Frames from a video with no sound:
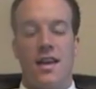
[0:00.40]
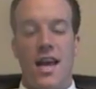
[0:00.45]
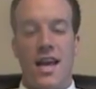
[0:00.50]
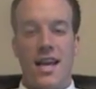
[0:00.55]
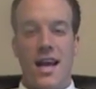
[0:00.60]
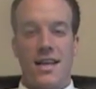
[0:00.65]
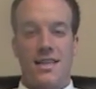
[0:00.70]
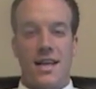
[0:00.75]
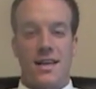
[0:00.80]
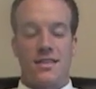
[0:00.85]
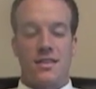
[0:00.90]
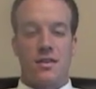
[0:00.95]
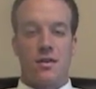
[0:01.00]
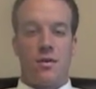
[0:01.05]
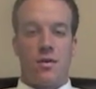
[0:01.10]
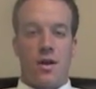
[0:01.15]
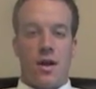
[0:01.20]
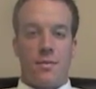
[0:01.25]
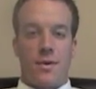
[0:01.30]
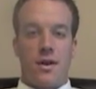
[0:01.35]
Hey guys, how's it
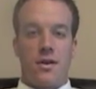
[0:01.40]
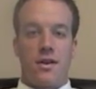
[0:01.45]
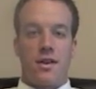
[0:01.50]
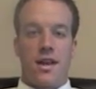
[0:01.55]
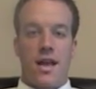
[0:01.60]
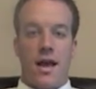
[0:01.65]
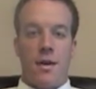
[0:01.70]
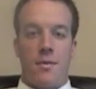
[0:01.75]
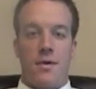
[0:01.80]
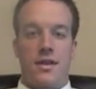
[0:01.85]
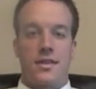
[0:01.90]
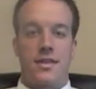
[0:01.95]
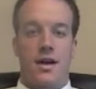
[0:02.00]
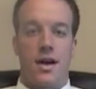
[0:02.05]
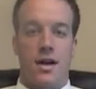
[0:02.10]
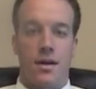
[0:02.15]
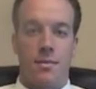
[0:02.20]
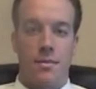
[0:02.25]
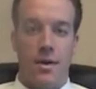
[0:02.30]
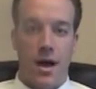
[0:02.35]
going? I'm here today. I'm going to
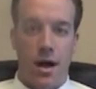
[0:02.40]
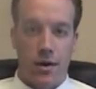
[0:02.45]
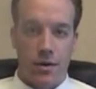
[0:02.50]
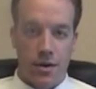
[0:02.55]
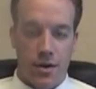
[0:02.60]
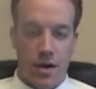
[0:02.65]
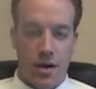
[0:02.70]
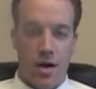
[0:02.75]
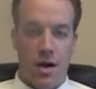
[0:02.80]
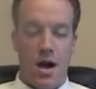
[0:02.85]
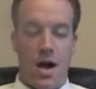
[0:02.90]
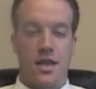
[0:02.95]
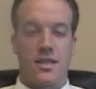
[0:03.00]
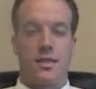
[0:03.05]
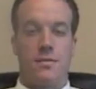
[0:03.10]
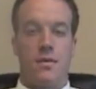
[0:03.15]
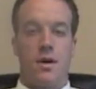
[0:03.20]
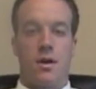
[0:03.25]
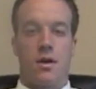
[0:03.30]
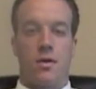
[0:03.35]
talk about
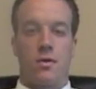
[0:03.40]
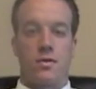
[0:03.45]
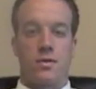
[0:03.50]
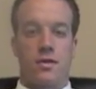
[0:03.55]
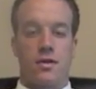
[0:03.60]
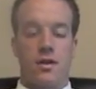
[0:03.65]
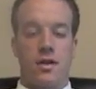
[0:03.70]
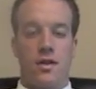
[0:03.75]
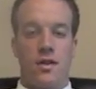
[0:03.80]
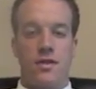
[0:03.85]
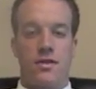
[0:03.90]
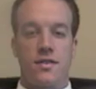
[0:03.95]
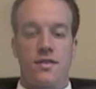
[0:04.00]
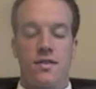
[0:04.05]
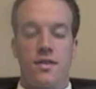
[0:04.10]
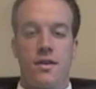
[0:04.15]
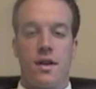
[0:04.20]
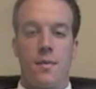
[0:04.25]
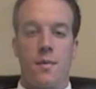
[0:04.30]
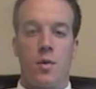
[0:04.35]
Hashimoto's. This is
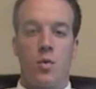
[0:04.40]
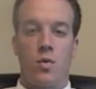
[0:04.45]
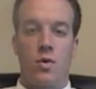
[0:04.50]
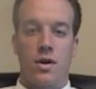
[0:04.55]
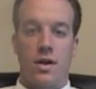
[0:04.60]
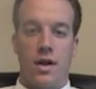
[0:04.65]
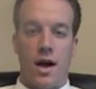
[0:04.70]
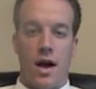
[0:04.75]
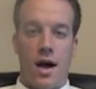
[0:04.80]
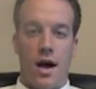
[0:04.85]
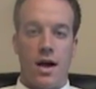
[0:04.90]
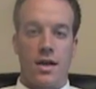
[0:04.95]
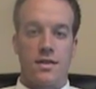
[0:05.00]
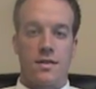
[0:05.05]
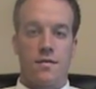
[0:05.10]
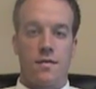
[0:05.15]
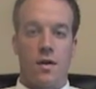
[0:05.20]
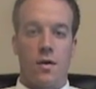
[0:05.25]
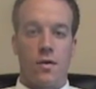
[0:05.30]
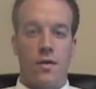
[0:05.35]
the #1 cause
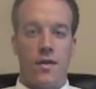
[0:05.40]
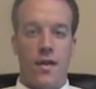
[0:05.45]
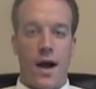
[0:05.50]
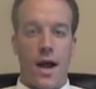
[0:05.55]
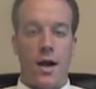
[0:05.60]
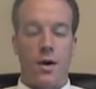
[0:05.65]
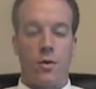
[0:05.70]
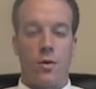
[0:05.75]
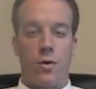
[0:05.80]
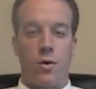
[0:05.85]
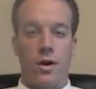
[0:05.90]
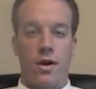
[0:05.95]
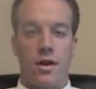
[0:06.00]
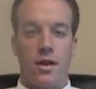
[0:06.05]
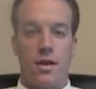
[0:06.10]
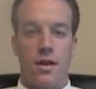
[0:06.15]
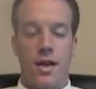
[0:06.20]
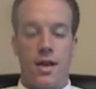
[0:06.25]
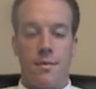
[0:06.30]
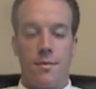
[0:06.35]
of low thyroid
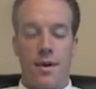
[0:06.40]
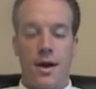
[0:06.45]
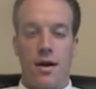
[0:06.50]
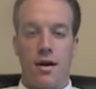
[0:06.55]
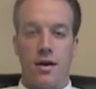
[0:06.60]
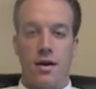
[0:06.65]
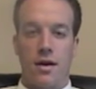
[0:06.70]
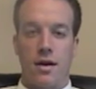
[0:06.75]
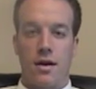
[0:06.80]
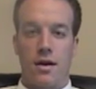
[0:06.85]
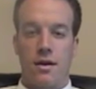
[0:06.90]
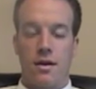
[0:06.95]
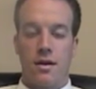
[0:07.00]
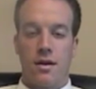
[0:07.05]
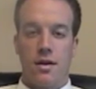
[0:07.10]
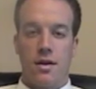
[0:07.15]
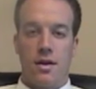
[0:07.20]
in America.